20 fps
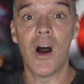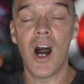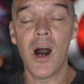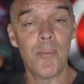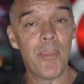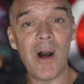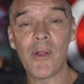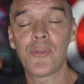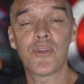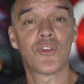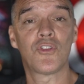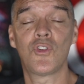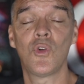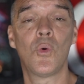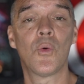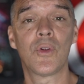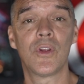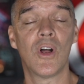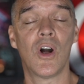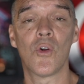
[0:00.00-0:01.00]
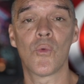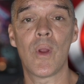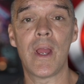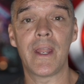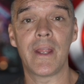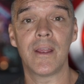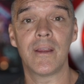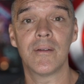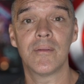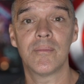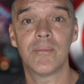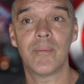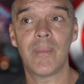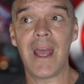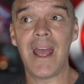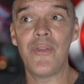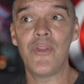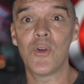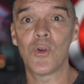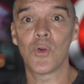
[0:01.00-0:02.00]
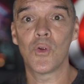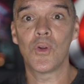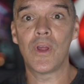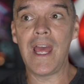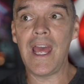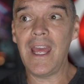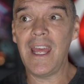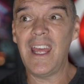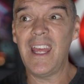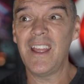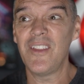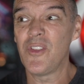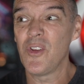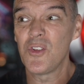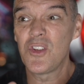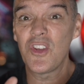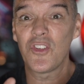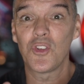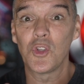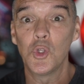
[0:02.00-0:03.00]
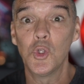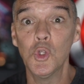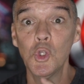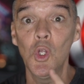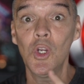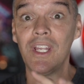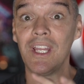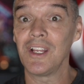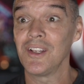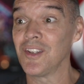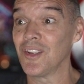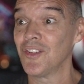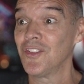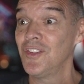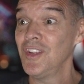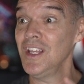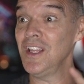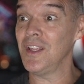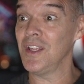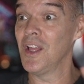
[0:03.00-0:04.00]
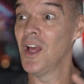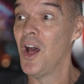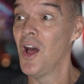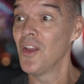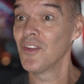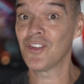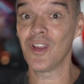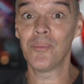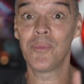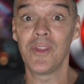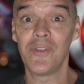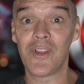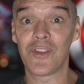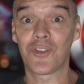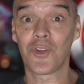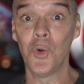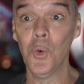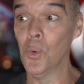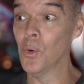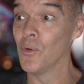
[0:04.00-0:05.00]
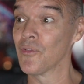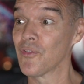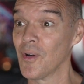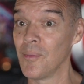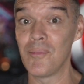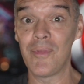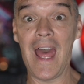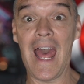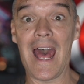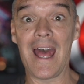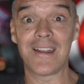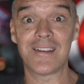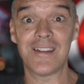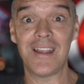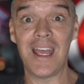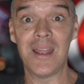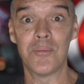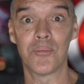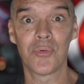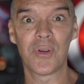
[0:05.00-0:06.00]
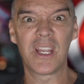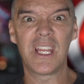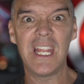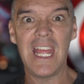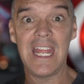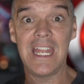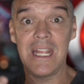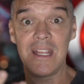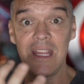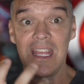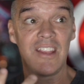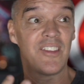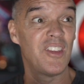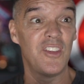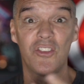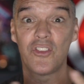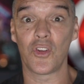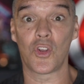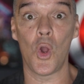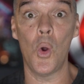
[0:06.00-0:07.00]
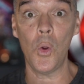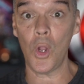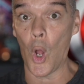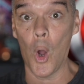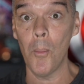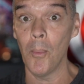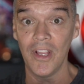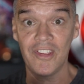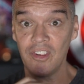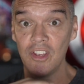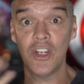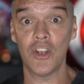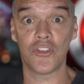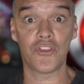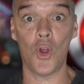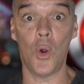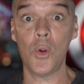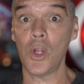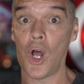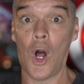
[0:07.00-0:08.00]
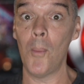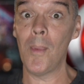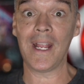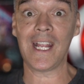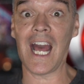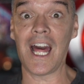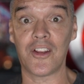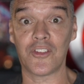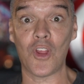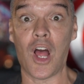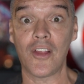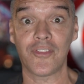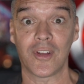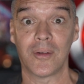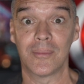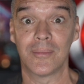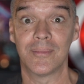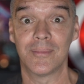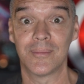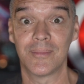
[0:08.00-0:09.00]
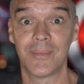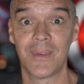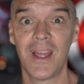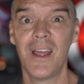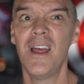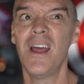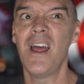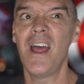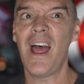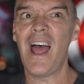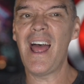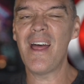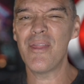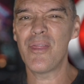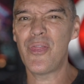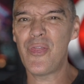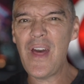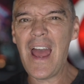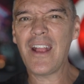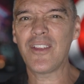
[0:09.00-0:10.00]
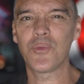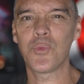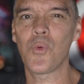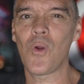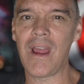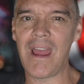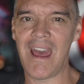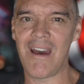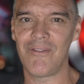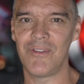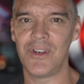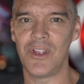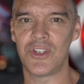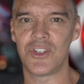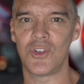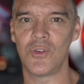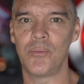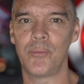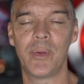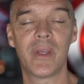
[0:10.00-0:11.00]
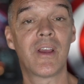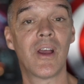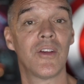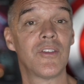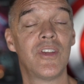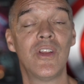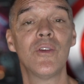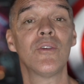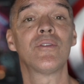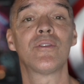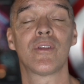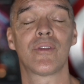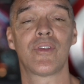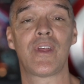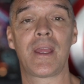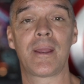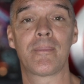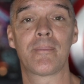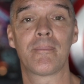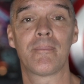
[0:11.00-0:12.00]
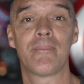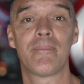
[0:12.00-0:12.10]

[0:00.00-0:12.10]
about the story already. And they're just looking to see something that's cool from that and bring it. And it's in Sokka. Oh, it's in Ahsoka. Oh my God, it's awesome. And that's where I have an issue. Because here's the thing.